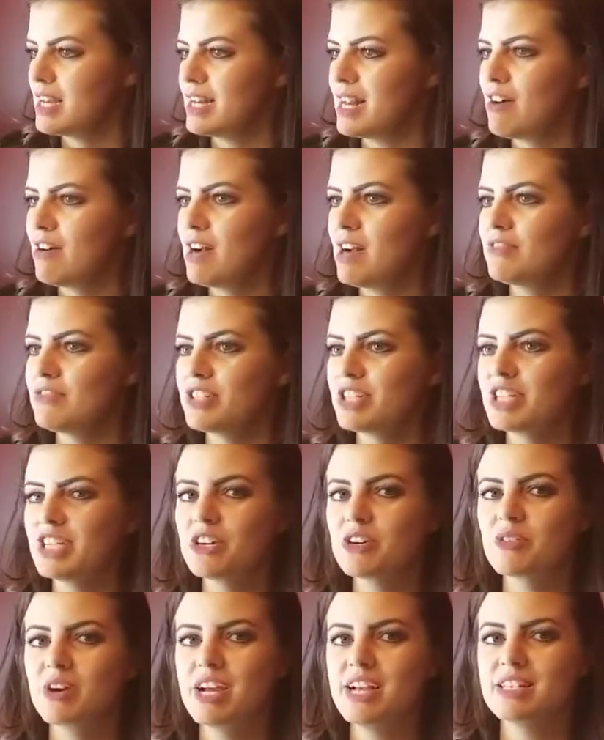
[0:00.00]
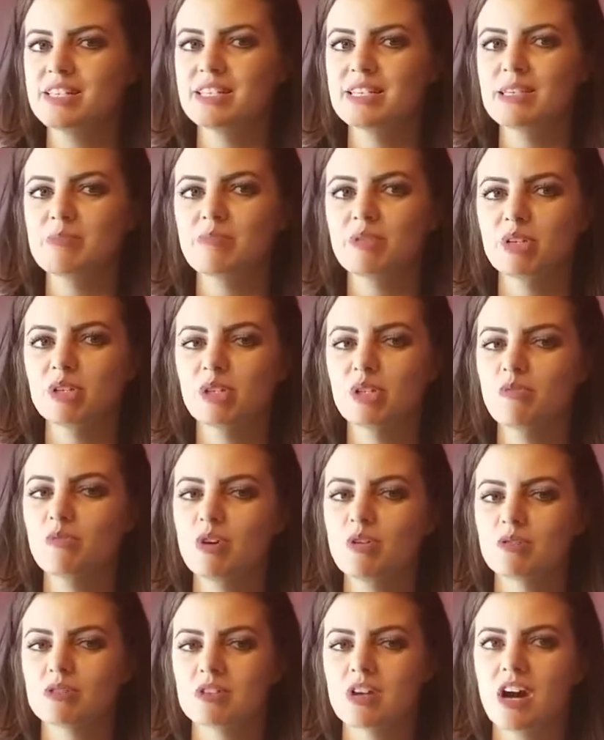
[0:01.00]
Now, African grays typically
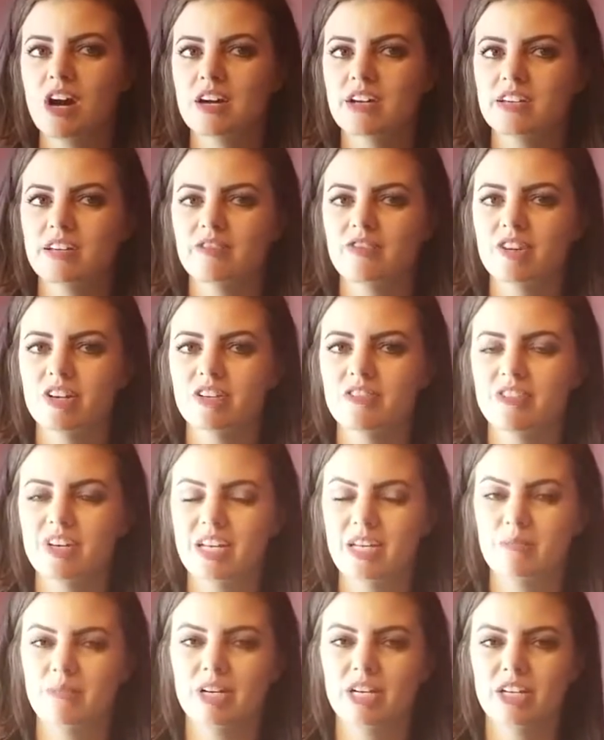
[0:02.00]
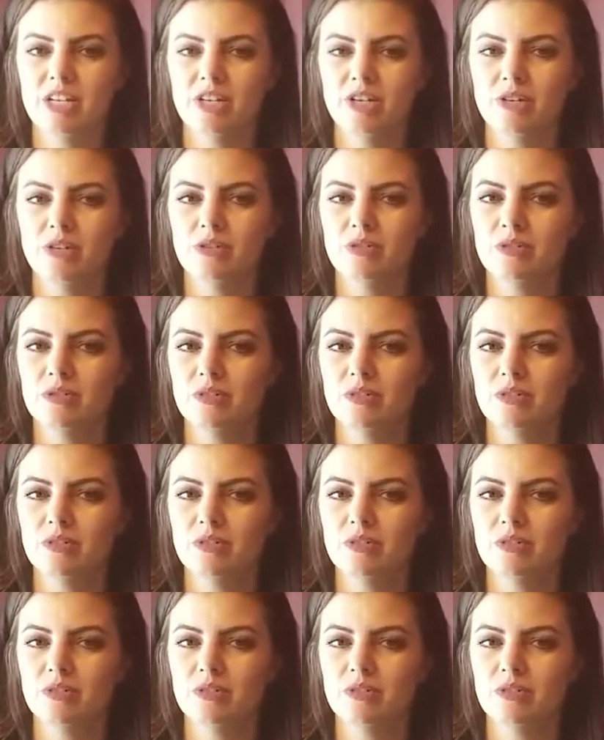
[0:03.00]
won't talk in front of anybody new.